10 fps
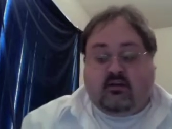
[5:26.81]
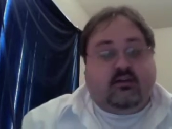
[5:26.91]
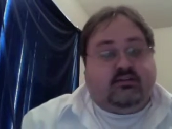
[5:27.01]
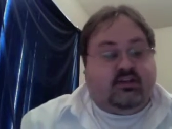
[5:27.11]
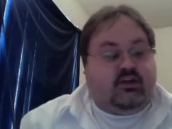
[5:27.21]

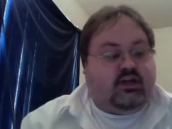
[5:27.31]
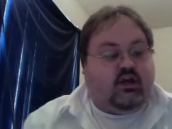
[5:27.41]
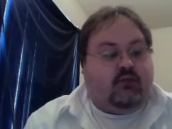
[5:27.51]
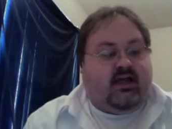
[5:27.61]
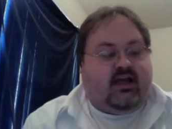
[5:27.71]
So there you go,
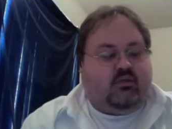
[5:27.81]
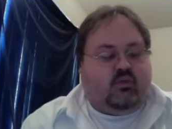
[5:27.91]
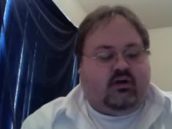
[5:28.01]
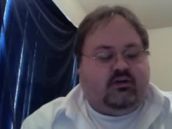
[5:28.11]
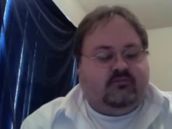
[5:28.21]
pack
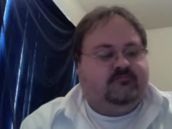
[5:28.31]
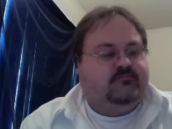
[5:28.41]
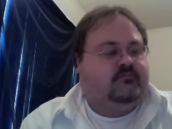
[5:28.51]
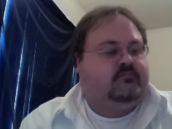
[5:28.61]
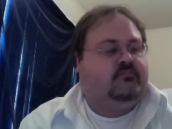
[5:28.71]
one,
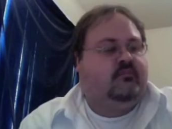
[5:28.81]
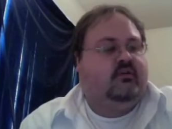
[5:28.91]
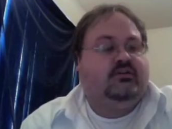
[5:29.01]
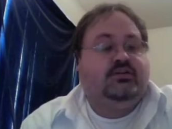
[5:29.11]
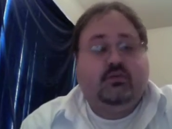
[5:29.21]

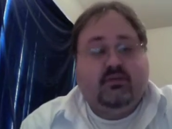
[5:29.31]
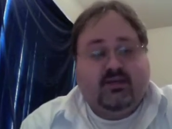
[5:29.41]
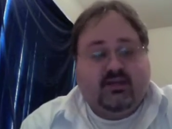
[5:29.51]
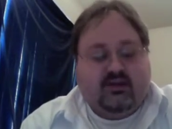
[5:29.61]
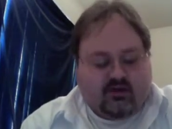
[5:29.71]
two of the
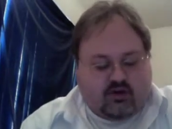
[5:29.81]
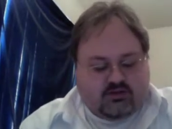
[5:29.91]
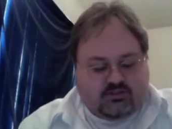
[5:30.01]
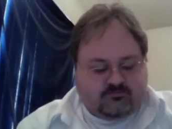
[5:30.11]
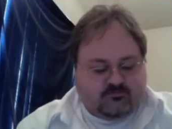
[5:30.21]
big cards.